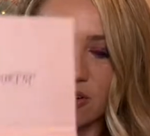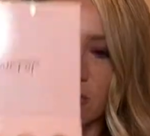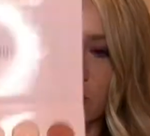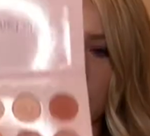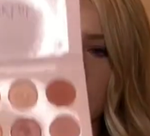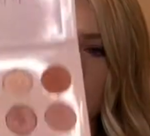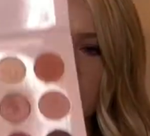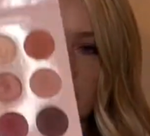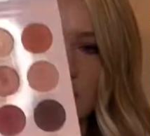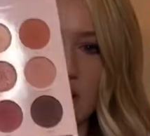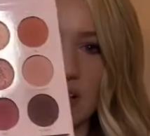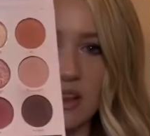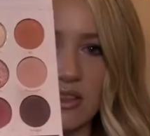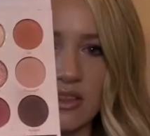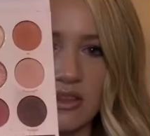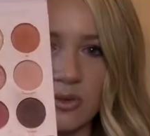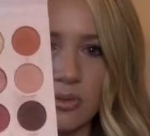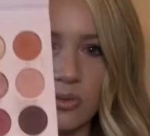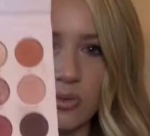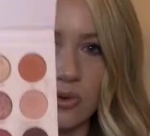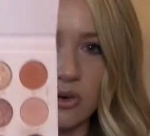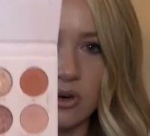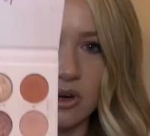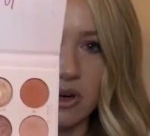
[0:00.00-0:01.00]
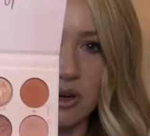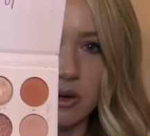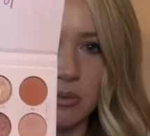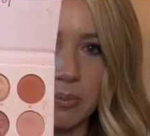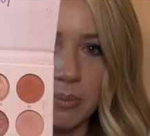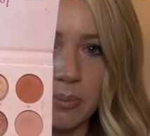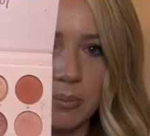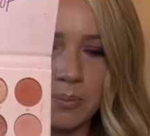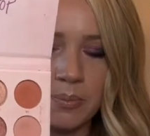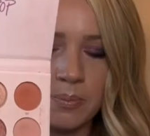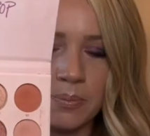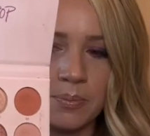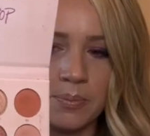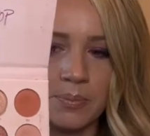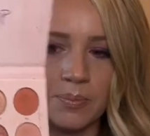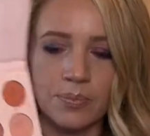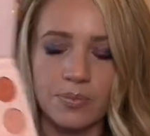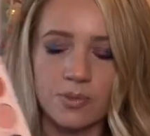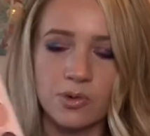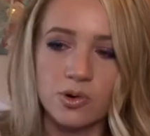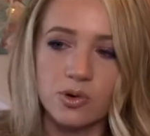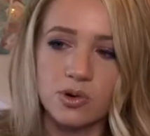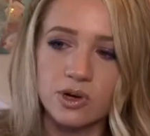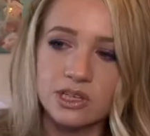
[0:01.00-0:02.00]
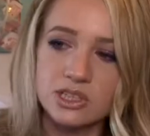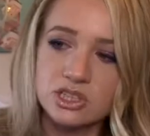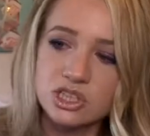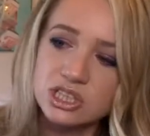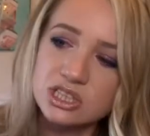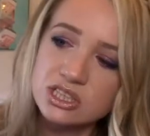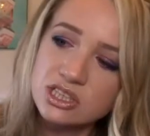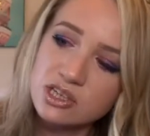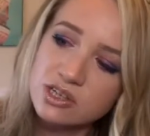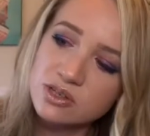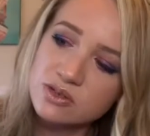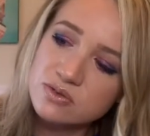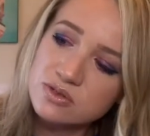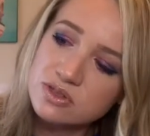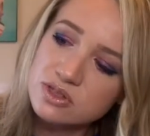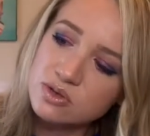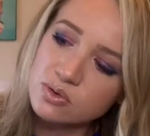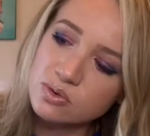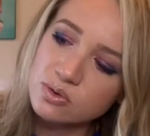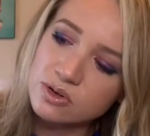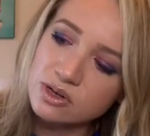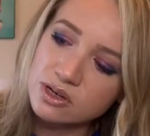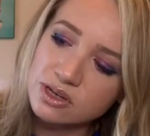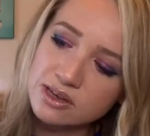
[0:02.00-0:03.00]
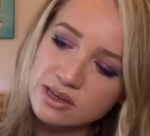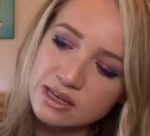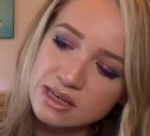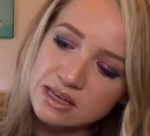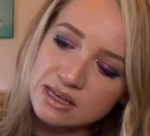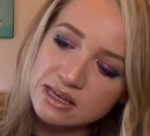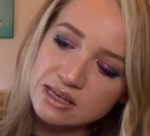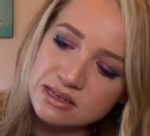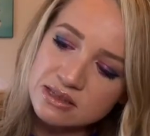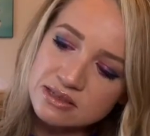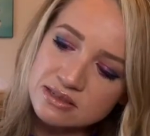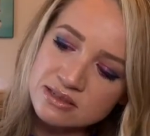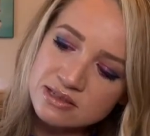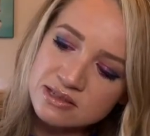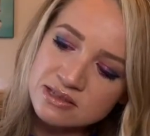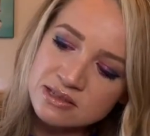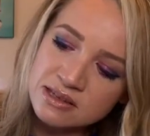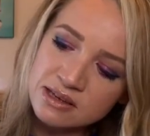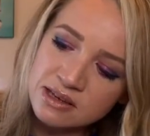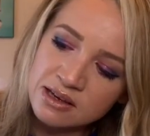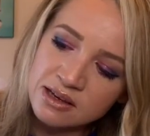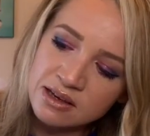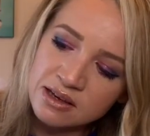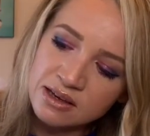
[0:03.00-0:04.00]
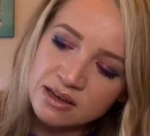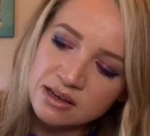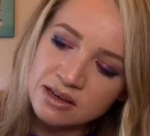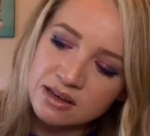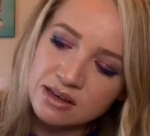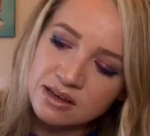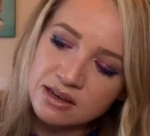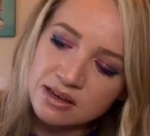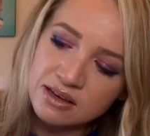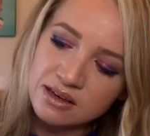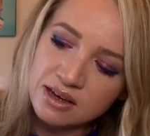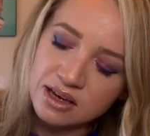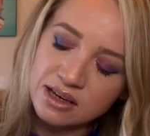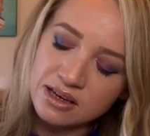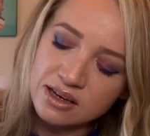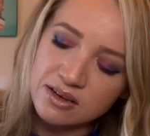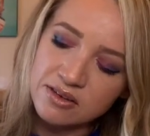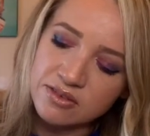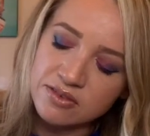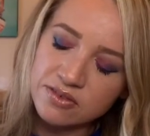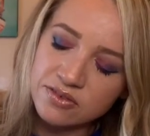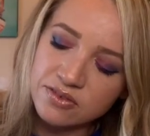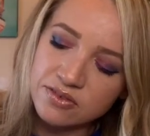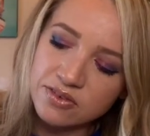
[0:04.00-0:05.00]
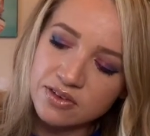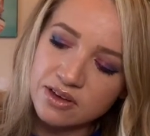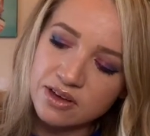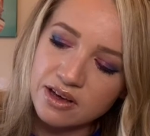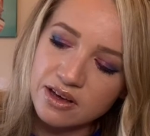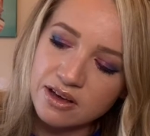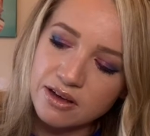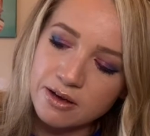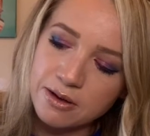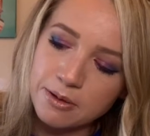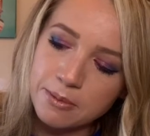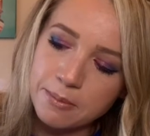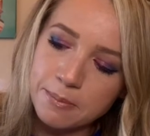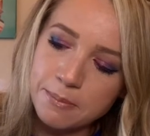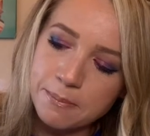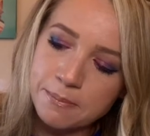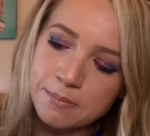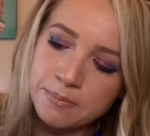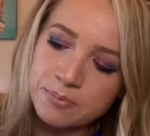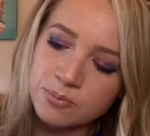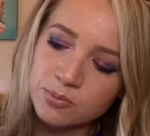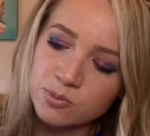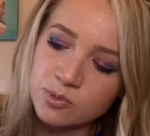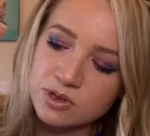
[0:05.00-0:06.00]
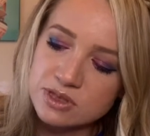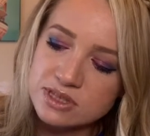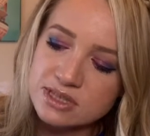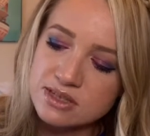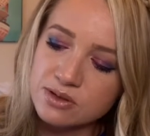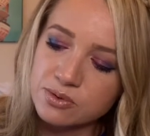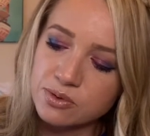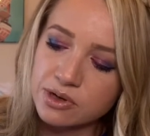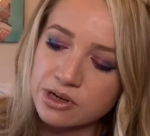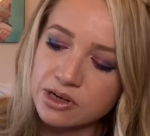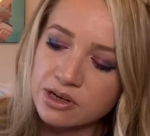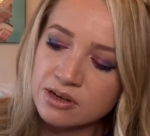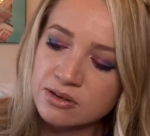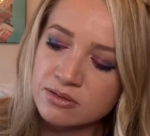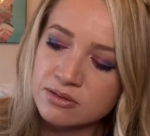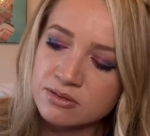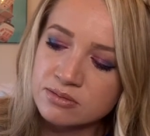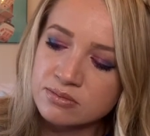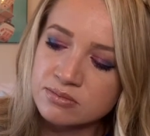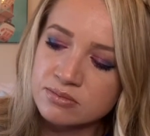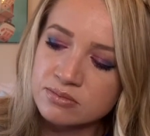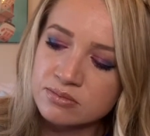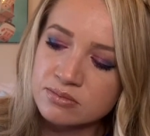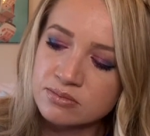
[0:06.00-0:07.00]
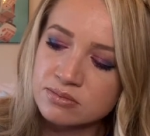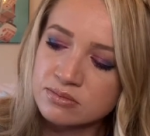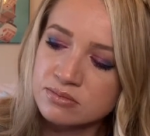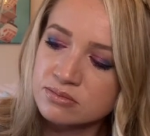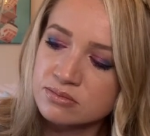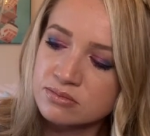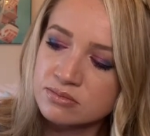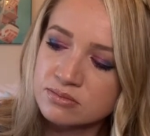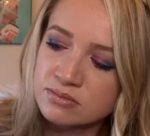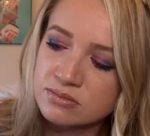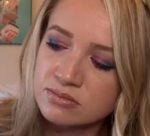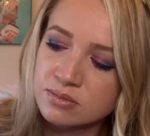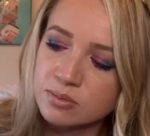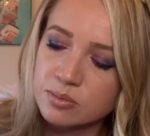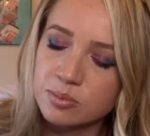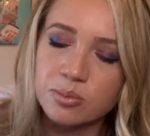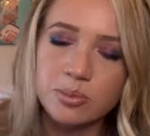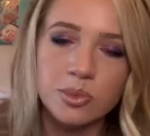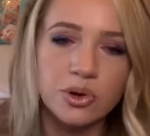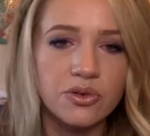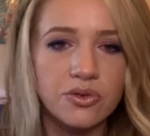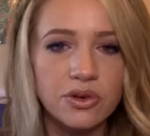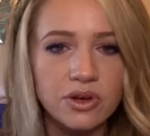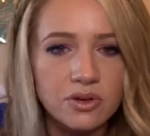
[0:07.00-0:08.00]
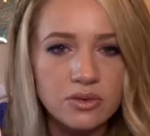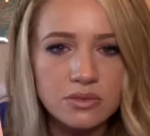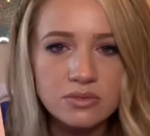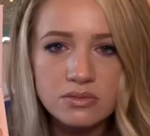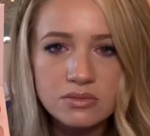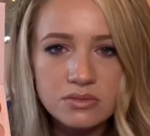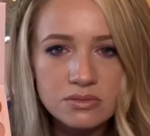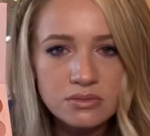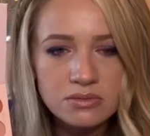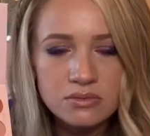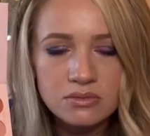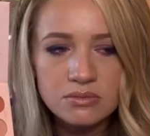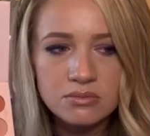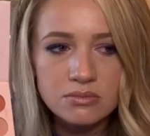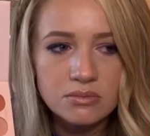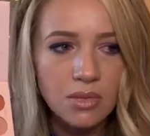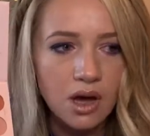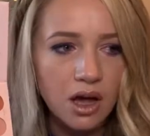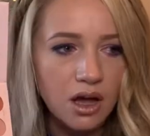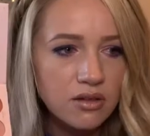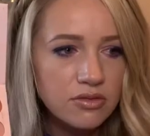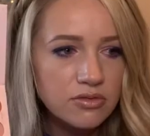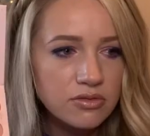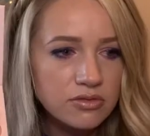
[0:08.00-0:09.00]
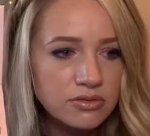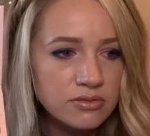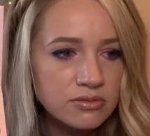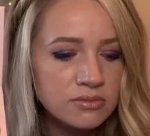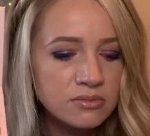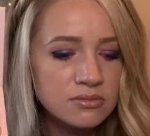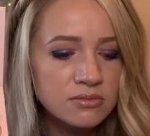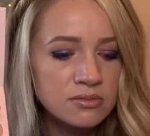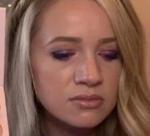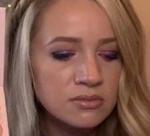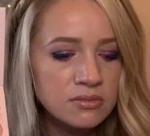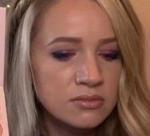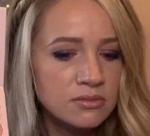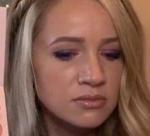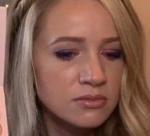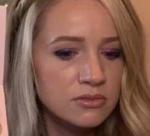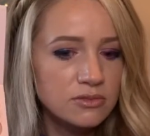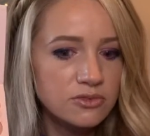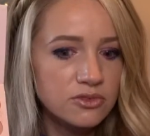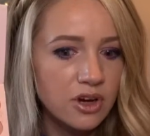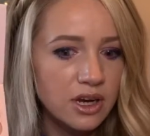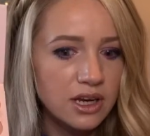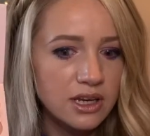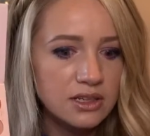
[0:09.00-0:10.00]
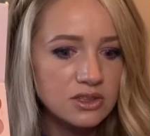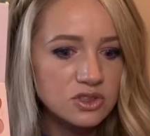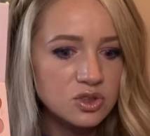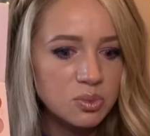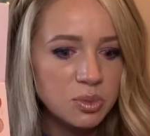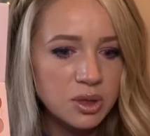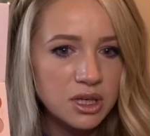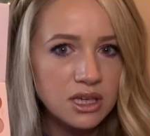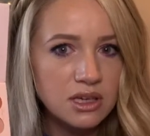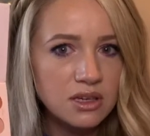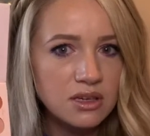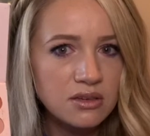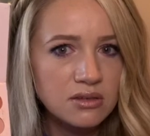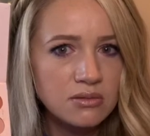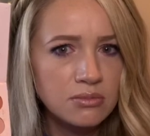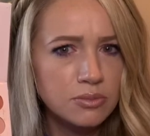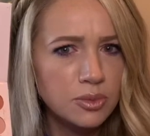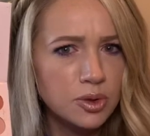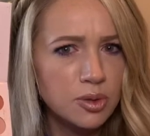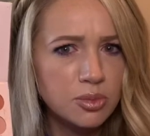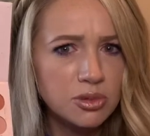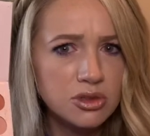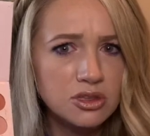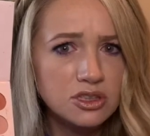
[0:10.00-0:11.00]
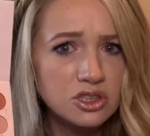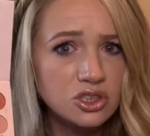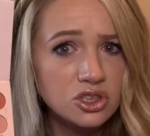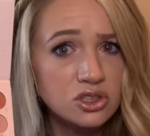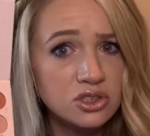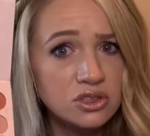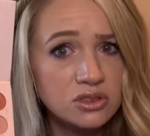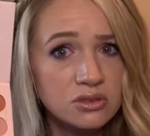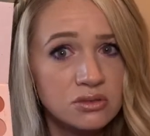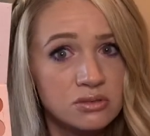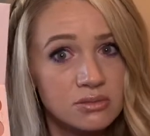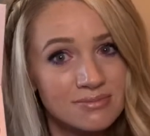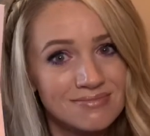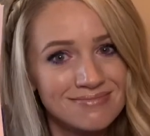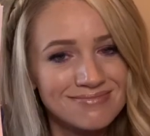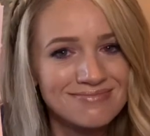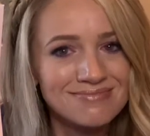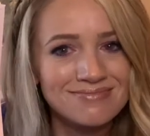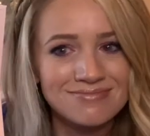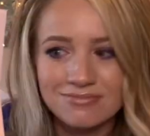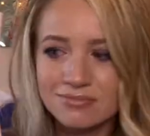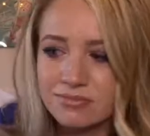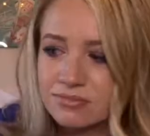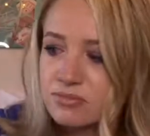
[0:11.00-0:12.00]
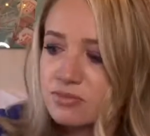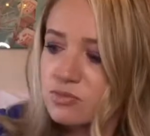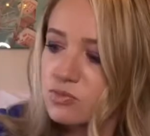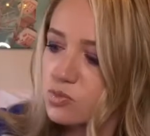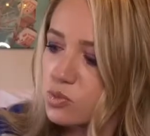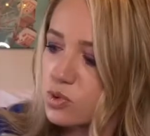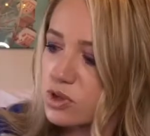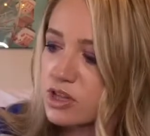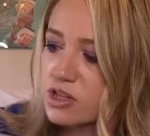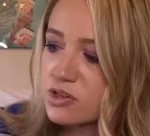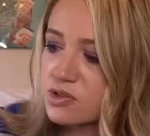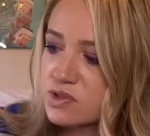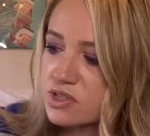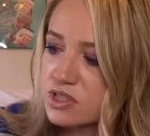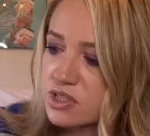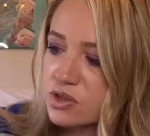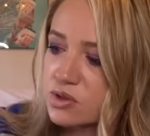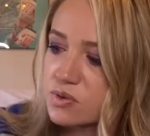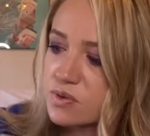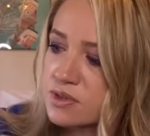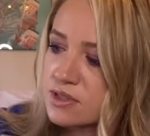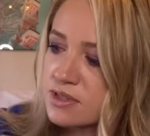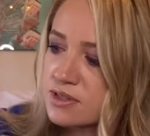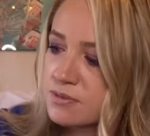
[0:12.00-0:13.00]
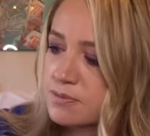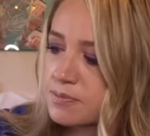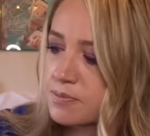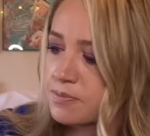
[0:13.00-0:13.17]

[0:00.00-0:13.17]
with like the warm orangey tones or these kind of, what's the word? Maroon? Mauve? Reddish? Pink? Purplish? With those tones.